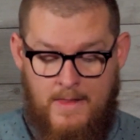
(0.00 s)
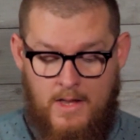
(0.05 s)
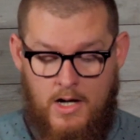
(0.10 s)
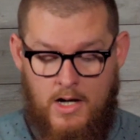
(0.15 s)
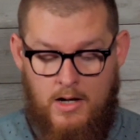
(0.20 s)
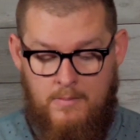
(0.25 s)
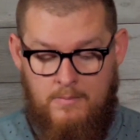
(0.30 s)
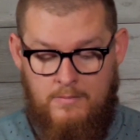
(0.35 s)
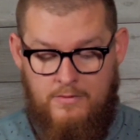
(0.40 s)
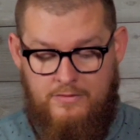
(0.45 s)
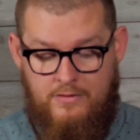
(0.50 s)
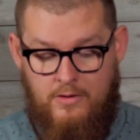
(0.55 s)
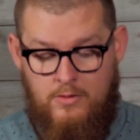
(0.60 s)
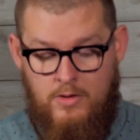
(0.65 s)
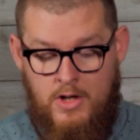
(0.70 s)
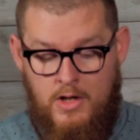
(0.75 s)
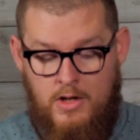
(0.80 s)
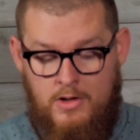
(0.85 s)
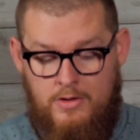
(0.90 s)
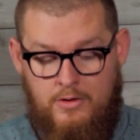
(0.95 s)
Um,
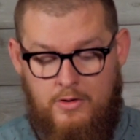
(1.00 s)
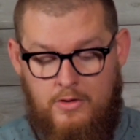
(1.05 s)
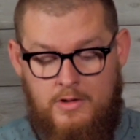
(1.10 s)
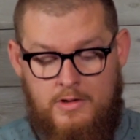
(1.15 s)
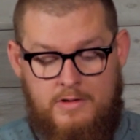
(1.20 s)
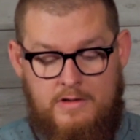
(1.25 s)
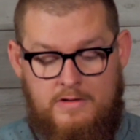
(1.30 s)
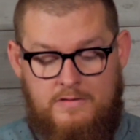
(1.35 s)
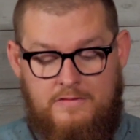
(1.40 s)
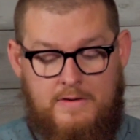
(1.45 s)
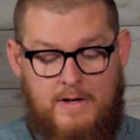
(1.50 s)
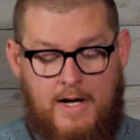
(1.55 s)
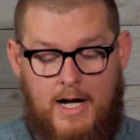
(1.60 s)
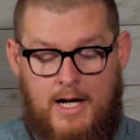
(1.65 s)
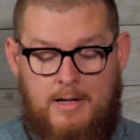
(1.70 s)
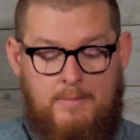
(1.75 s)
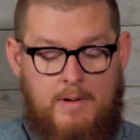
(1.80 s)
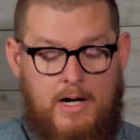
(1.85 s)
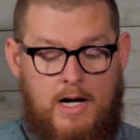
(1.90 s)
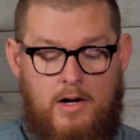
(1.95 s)
so during this
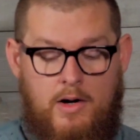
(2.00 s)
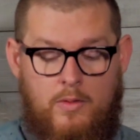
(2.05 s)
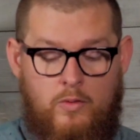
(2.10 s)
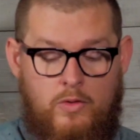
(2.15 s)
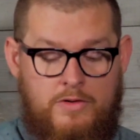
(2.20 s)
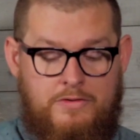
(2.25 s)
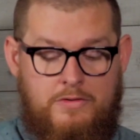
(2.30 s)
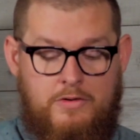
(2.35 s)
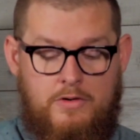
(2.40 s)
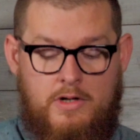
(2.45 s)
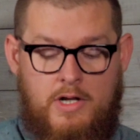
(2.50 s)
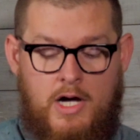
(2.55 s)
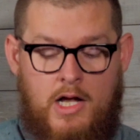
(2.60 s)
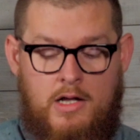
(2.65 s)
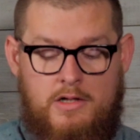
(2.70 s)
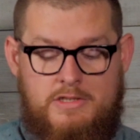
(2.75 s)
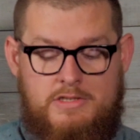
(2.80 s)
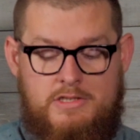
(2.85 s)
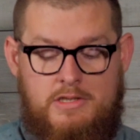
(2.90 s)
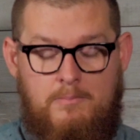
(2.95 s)
time, I, I want to
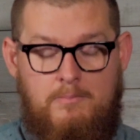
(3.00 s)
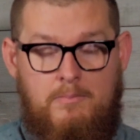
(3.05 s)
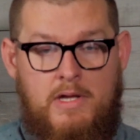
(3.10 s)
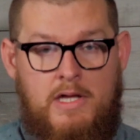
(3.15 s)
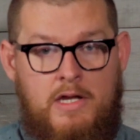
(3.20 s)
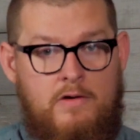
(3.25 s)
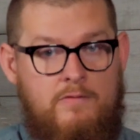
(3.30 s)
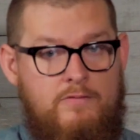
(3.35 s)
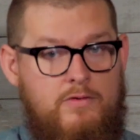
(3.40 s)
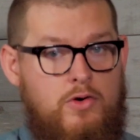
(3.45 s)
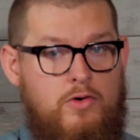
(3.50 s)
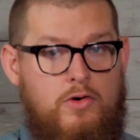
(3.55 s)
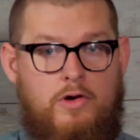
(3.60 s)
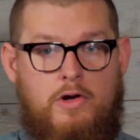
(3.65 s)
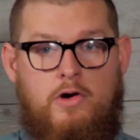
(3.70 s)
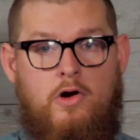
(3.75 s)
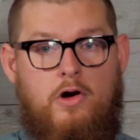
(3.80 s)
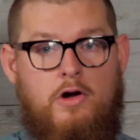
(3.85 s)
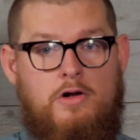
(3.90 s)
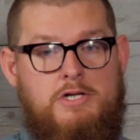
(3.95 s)
acknowledge that many of you are
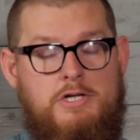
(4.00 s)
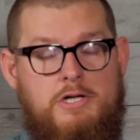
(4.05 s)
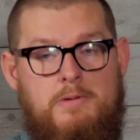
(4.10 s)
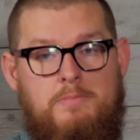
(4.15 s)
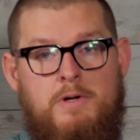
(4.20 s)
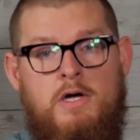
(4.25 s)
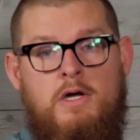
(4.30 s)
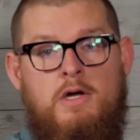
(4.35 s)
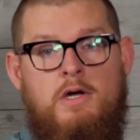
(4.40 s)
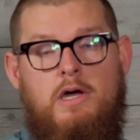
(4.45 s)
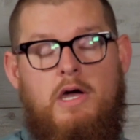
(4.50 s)
in hardship.